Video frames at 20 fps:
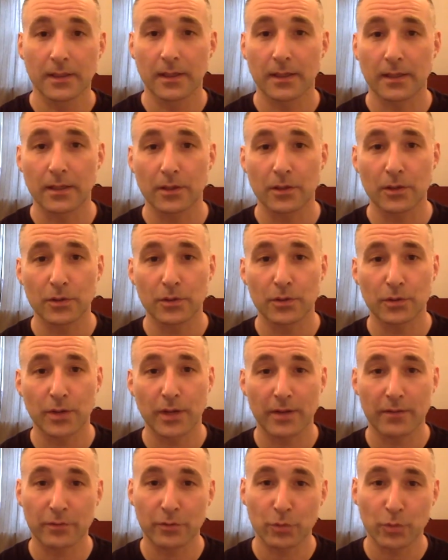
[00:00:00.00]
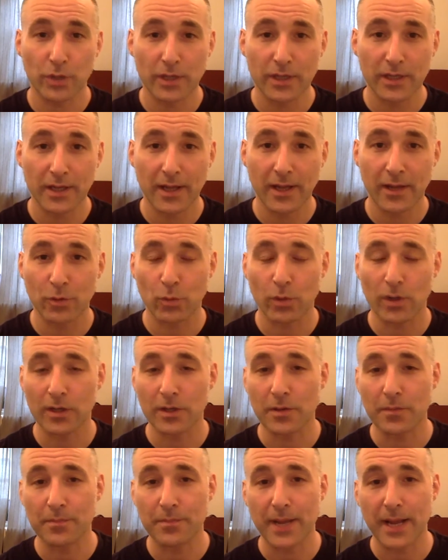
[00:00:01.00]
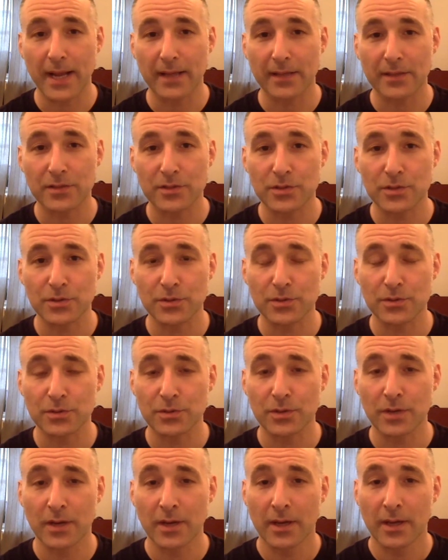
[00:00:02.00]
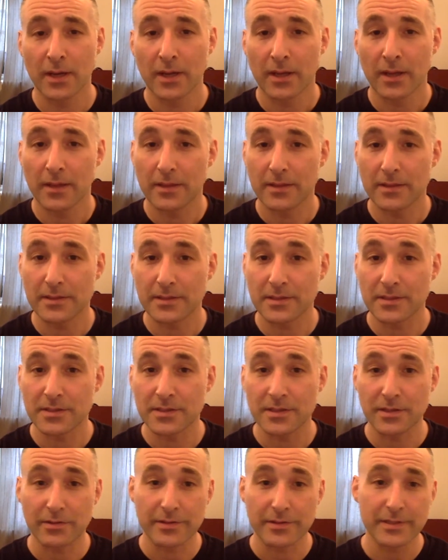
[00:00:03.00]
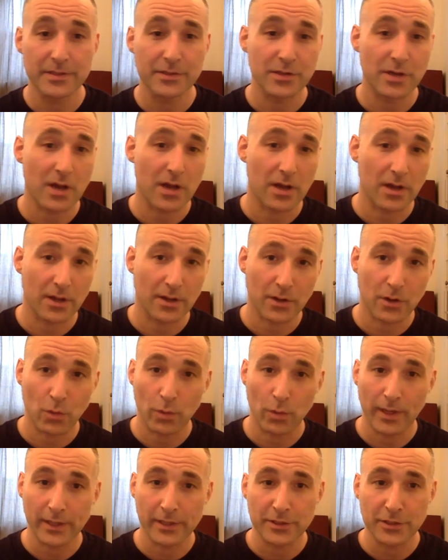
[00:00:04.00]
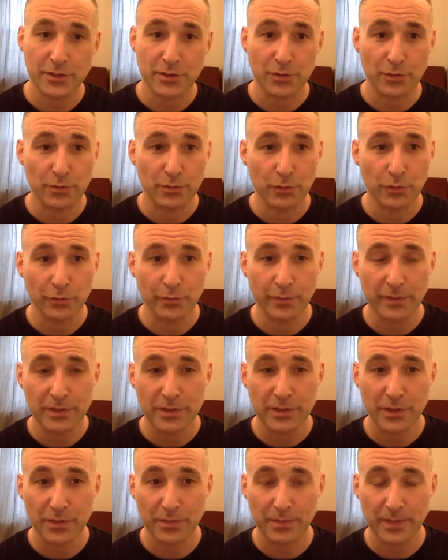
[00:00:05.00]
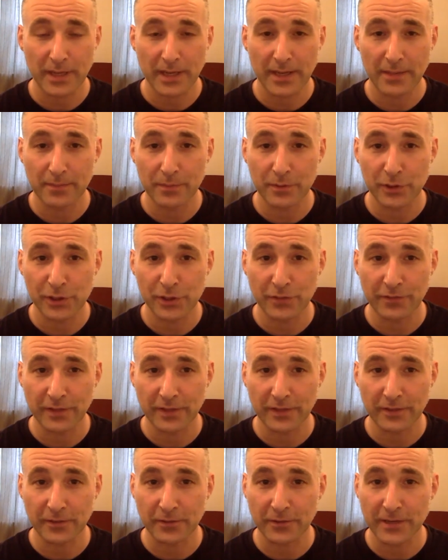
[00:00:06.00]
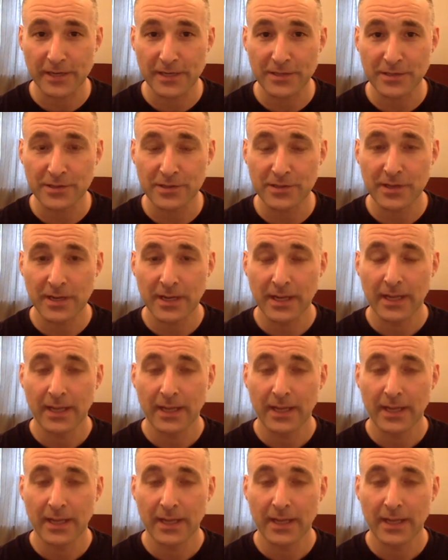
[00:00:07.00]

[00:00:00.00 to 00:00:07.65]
Hello, everyone, and welcome back to this series on awareness through movement by Moshe Feldenkrais.